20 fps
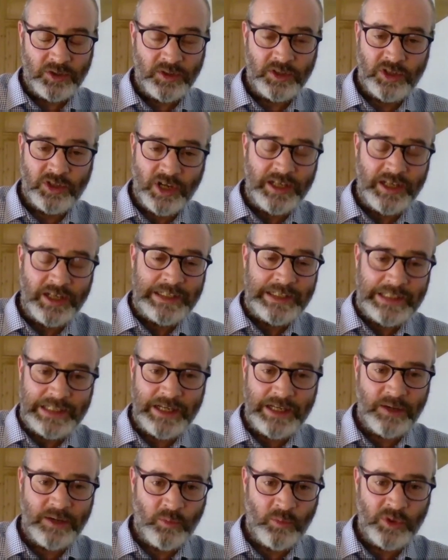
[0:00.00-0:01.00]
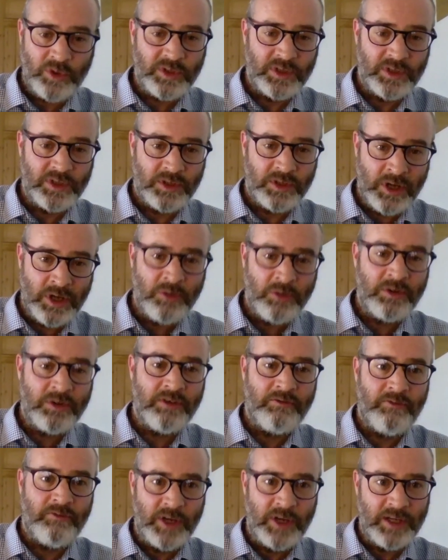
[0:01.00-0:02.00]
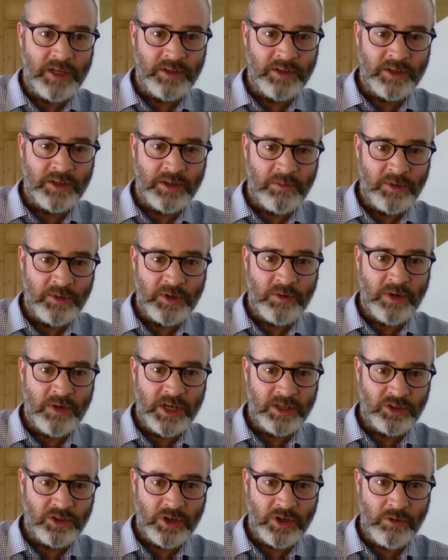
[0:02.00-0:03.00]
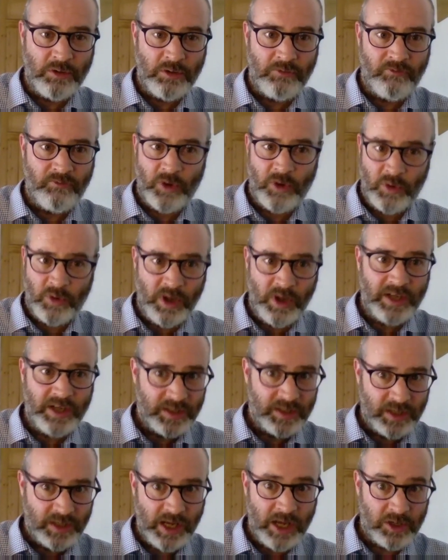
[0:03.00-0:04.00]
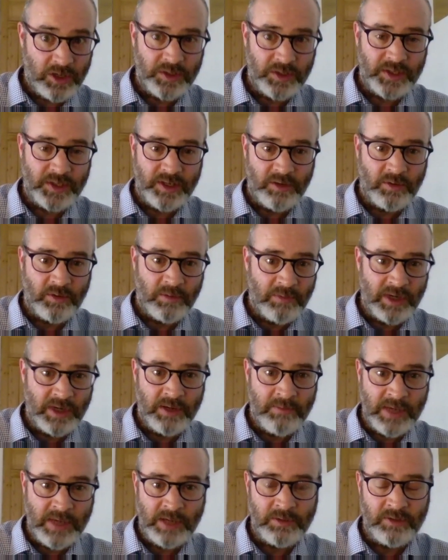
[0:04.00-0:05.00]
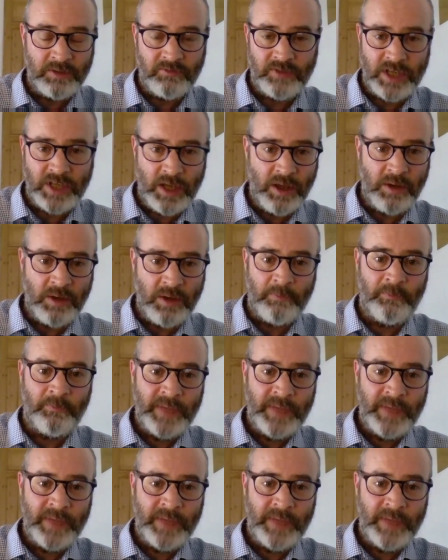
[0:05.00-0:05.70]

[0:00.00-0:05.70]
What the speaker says: The Chinese state wouldn't notify the WHO for quite a considerable amount of time